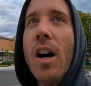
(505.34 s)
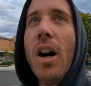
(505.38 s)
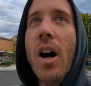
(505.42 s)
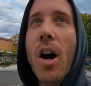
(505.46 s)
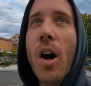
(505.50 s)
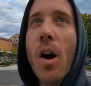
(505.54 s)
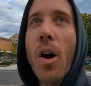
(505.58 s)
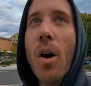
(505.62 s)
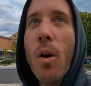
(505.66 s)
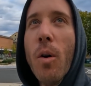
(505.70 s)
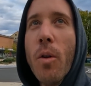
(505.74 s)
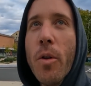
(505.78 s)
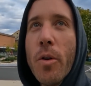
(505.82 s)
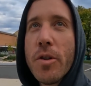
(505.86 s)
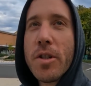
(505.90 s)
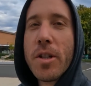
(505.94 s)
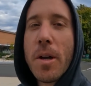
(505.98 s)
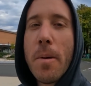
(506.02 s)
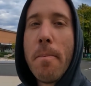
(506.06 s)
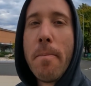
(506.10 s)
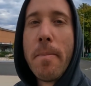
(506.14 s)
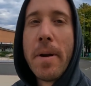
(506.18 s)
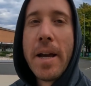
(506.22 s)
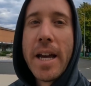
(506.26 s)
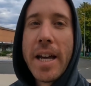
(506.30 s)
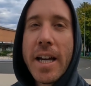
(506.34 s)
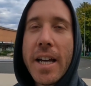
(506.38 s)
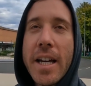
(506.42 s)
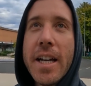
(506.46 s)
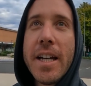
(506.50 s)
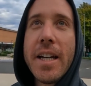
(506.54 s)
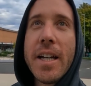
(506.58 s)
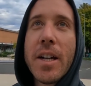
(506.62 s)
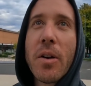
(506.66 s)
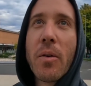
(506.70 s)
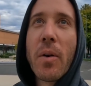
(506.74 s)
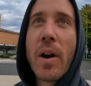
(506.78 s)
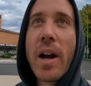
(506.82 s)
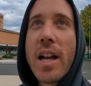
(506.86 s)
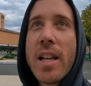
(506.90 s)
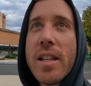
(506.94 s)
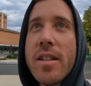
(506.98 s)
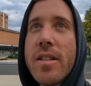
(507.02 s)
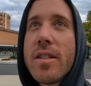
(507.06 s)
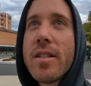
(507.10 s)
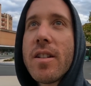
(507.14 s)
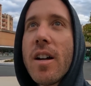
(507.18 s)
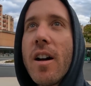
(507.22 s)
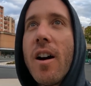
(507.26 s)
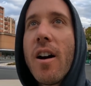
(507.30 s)
Oh, there's a big red
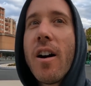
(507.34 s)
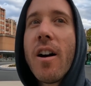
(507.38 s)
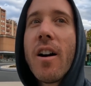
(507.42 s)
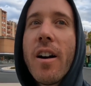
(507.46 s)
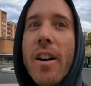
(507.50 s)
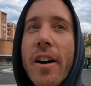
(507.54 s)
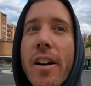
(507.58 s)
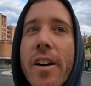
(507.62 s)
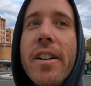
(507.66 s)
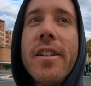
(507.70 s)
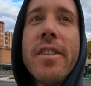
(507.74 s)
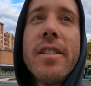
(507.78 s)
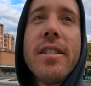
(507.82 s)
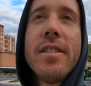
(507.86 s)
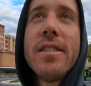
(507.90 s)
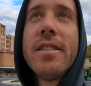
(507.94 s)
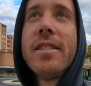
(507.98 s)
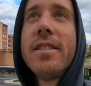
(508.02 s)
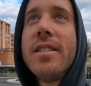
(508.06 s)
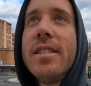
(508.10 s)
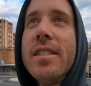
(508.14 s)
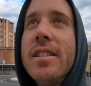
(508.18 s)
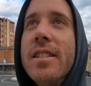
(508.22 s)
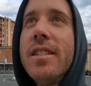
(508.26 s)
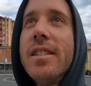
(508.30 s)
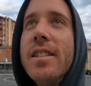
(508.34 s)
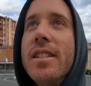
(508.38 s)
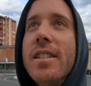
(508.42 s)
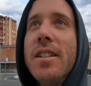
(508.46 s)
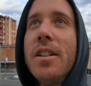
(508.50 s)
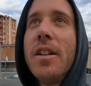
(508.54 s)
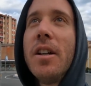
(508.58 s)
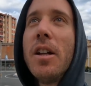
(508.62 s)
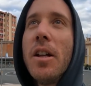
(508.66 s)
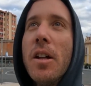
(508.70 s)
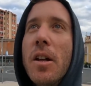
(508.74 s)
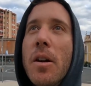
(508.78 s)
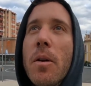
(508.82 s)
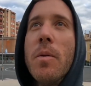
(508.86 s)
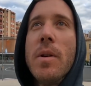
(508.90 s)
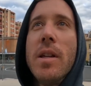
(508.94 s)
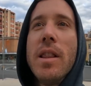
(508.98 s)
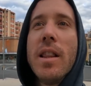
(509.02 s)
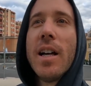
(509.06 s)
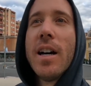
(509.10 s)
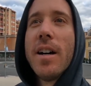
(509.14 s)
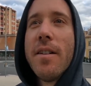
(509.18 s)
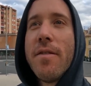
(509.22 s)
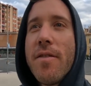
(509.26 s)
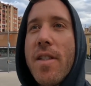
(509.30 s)
star. We
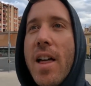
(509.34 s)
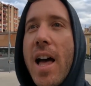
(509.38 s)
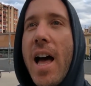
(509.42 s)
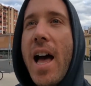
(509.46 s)
love